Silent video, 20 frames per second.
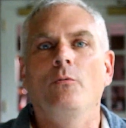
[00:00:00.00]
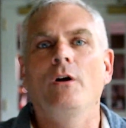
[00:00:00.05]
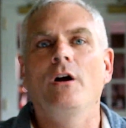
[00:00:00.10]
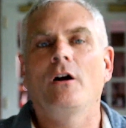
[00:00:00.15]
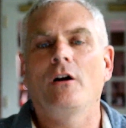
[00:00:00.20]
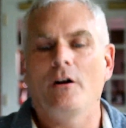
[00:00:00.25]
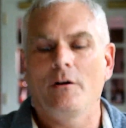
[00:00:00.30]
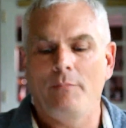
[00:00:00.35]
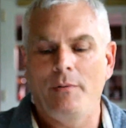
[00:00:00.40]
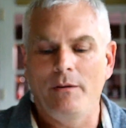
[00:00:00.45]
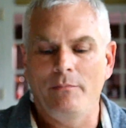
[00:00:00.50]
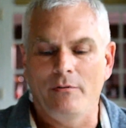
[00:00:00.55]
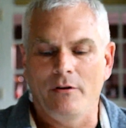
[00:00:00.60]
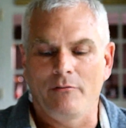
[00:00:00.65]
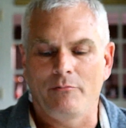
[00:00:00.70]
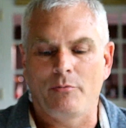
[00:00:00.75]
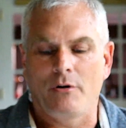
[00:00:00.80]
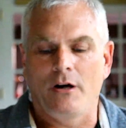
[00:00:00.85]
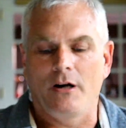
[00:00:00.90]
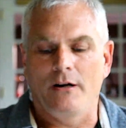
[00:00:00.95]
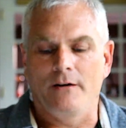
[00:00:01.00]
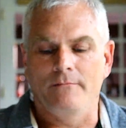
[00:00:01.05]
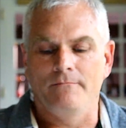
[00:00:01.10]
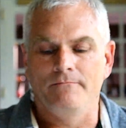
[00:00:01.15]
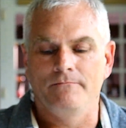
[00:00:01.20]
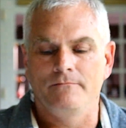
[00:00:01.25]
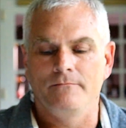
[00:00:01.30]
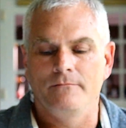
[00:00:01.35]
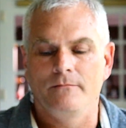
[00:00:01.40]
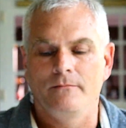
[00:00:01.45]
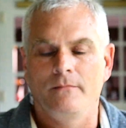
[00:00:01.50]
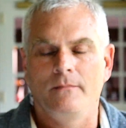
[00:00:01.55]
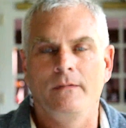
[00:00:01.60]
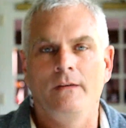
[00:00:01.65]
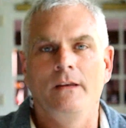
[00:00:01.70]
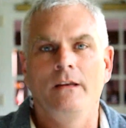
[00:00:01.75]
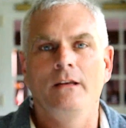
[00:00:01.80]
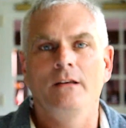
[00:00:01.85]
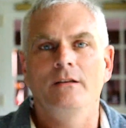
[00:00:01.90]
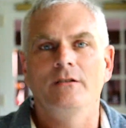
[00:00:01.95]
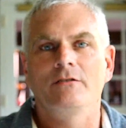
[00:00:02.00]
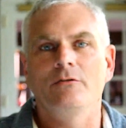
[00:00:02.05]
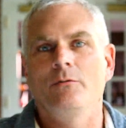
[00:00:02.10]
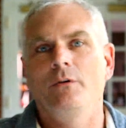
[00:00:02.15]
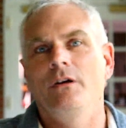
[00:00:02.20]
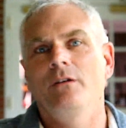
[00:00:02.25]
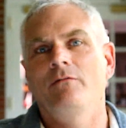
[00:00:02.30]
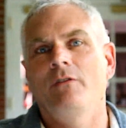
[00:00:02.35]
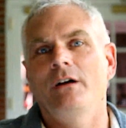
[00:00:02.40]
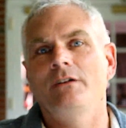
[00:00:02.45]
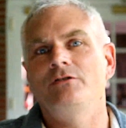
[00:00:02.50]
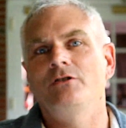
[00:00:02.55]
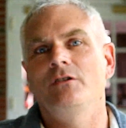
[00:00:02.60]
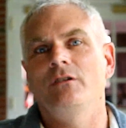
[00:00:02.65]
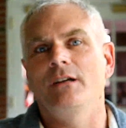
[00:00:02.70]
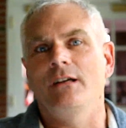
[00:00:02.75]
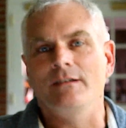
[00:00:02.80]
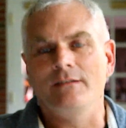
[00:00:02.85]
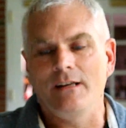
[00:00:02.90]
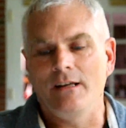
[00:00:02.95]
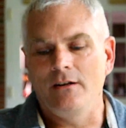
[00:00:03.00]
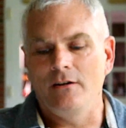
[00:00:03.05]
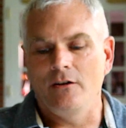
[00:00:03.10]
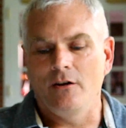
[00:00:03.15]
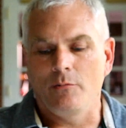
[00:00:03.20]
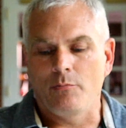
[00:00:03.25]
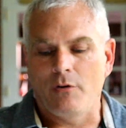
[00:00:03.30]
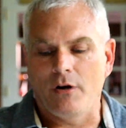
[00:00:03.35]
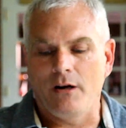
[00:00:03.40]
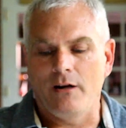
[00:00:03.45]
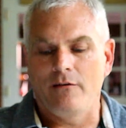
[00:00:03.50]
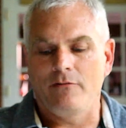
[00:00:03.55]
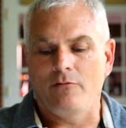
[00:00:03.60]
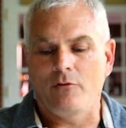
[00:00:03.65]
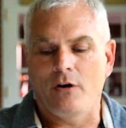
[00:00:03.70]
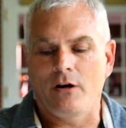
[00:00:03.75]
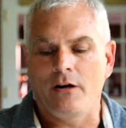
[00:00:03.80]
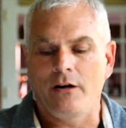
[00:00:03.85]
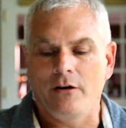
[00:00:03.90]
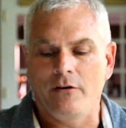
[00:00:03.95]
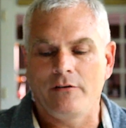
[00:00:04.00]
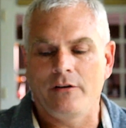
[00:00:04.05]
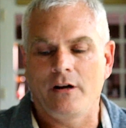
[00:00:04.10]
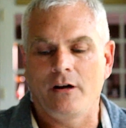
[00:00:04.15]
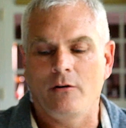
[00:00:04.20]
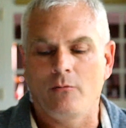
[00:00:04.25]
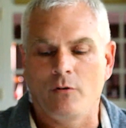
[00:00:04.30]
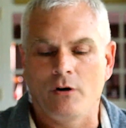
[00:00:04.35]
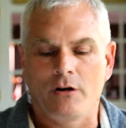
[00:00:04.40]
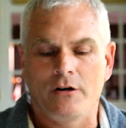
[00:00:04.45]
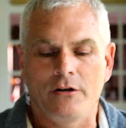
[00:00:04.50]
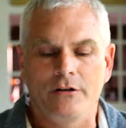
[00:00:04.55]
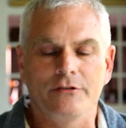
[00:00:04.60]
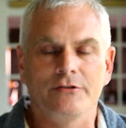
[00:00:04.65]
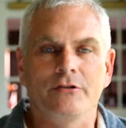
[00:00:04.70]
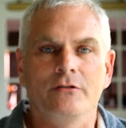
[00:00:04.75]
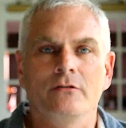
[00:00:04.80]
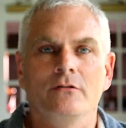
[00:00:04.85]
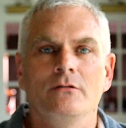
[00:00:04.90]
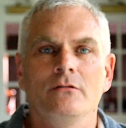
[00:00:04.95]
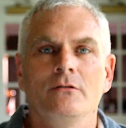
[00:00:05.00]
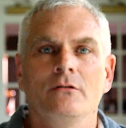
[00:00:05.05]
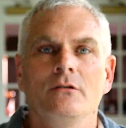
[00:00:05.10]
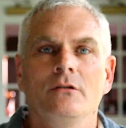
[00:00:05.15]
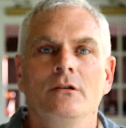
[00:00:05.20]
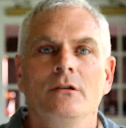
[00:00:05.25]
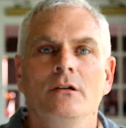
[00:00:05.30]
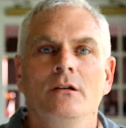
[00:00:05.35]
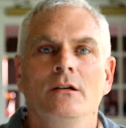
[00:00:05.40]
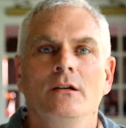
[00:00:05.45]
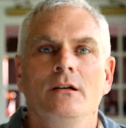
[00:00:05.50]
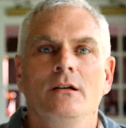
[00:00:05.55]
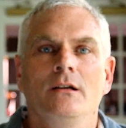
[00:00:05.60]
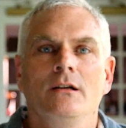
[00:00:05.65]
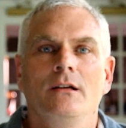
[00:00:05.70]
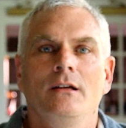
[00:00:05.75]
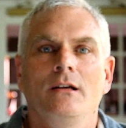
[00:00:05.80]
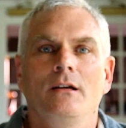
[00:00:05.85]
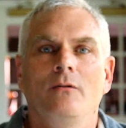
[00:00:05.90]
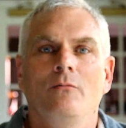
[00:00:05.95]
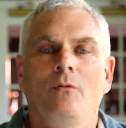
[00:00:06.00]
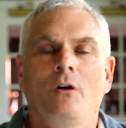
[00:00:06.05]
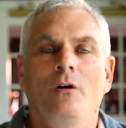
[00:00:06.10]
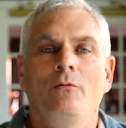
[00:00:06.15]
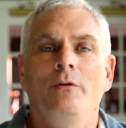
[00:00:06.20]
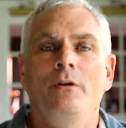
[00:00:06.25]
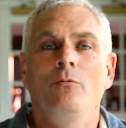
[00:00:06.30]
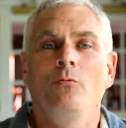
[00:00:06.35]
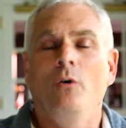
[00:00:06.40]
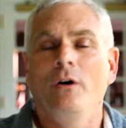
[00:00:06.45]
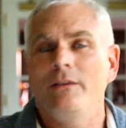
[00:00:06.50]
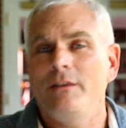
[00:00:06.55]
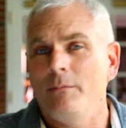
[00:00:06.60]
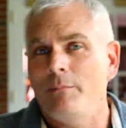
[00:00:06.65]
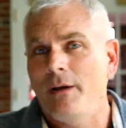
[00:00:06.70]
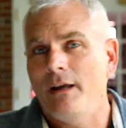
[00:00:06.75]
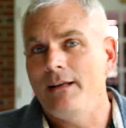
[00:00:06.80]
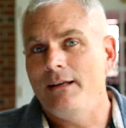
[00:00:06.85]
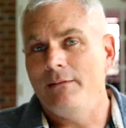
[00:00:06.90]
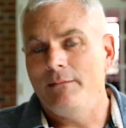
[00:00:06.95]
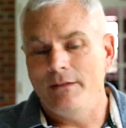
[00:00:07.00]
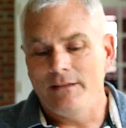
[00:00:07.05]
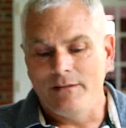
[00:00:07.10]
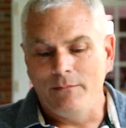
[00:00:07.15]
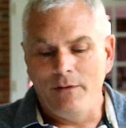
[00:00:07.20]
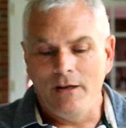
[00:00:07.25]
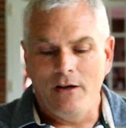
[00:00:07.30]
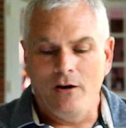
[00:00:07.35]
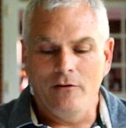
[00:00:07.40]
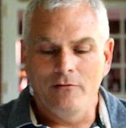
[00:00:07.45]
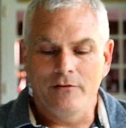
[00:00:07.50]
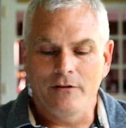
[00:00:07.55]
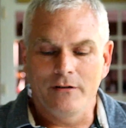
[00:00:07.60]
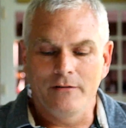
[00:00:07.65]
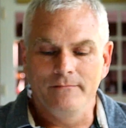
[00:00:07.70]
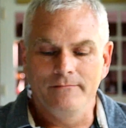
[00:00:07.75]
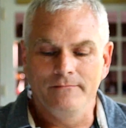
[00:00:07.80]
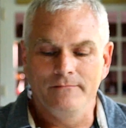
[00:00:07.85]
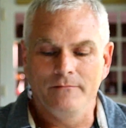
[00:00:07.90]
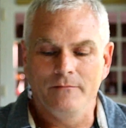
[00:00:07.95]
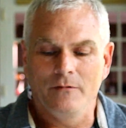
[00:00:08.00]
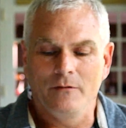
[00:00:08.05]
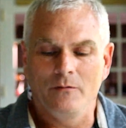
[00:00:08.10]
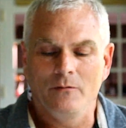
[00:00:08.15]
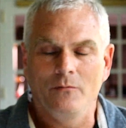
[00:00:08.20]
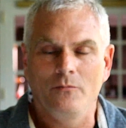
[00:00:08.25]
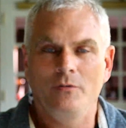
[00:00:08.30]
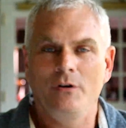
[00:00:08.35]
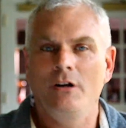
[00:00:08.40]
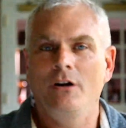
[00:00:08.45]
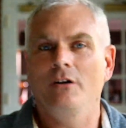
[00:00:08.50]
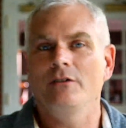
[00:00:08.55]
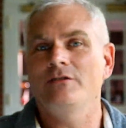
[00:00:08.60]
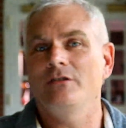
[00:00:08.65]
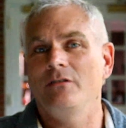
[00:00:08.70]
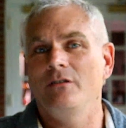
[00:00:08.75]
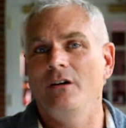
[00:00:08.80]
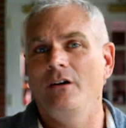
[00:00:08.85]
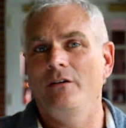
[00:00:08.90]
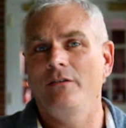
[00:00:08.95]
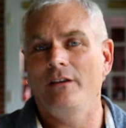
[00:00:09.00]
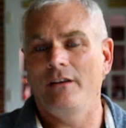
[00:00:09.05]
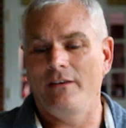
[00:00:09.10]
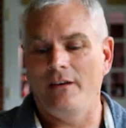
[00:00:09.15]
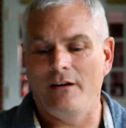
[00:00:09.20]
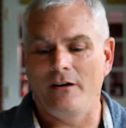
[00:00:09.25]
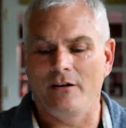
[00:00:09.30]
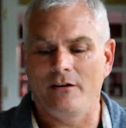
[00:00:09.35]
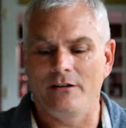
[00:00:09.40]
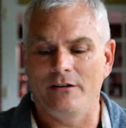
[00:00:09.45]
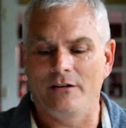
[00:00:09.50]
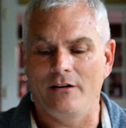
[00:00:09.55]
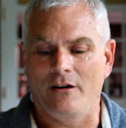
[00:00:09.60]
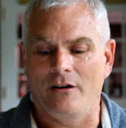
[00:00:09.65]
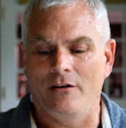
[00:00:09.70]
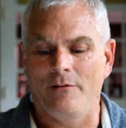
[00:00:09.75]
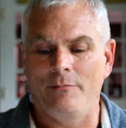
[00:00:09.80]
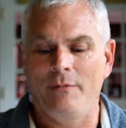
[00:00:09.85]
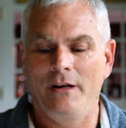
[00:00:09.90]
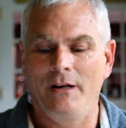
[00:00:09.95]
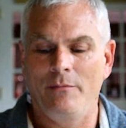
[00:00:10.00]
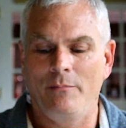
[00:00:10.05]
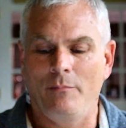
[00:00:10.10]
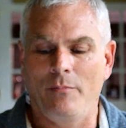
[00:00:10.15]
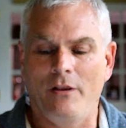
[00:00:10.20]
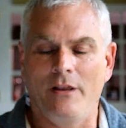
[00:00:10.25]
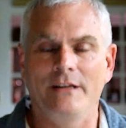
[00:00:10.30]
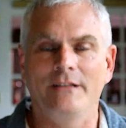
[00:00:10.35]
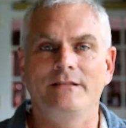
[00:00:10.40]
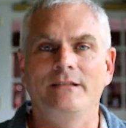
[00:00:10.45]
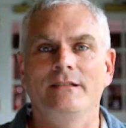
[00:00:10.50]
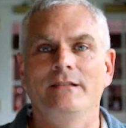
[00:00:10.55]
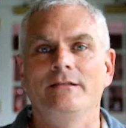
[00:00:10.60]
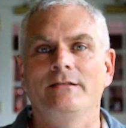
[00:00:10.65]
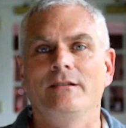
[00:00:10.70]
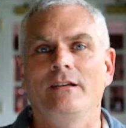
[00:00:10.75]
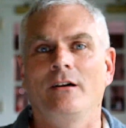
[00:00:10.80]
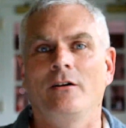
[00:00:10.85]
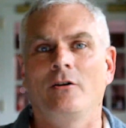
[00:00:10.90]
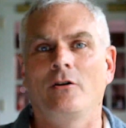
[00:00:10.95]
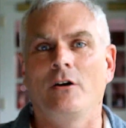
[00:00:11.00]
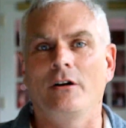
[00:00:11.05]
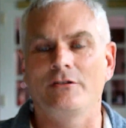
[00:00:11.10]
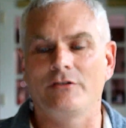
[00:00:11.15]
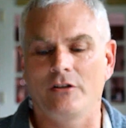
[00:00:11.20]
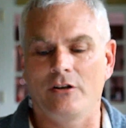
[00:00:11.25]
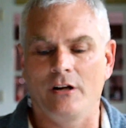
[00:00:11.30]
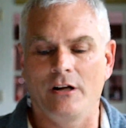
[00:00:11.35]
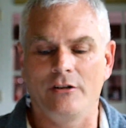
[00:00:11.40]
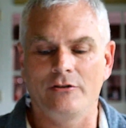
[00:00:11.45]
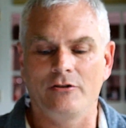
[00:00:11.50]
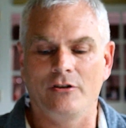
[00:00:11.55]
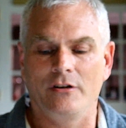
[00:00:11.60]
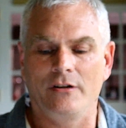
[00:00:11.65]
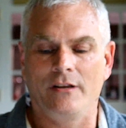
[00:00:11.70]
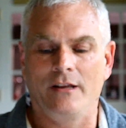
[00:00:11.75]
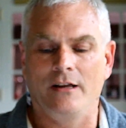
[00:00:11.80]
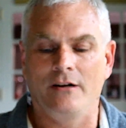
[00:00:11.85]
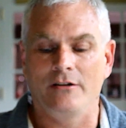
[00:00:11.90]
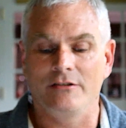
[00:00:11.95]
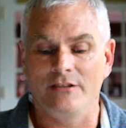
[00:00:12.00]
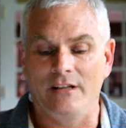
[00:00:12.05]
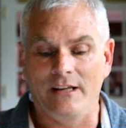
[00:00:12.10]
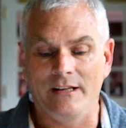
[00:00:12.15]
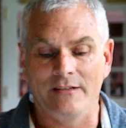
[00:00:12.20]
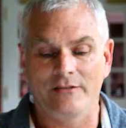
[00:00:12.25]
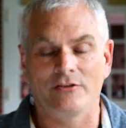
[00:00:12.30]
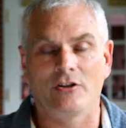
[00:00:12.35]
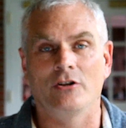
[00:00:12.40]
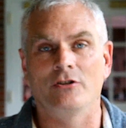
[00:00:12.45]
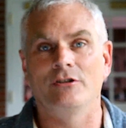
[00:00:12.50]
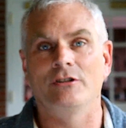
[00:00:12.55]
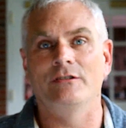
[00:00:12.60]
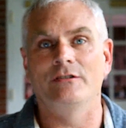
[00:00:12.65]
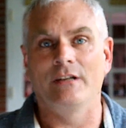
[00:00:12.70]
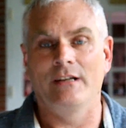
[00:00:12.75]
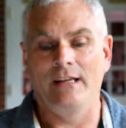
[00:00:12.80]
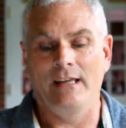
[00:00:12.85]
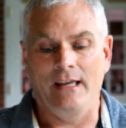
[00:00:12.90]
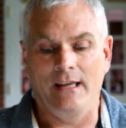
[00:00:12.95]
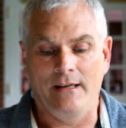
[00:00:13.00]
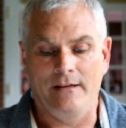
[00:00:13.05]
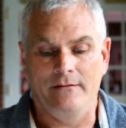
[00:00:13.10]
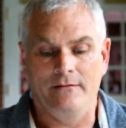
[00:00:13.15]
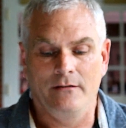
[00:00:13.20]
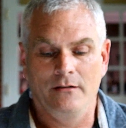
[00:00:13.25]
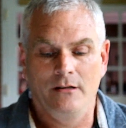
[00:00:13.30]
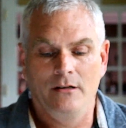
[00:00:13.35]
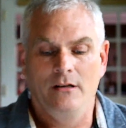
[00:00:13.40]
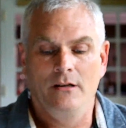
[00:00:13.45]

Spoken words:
we are a people of prayer, so we invite you to continue to pray for our healthcare workers. While we want the pandemic to be over, we also know that there are many places across our country that are seeing surges again.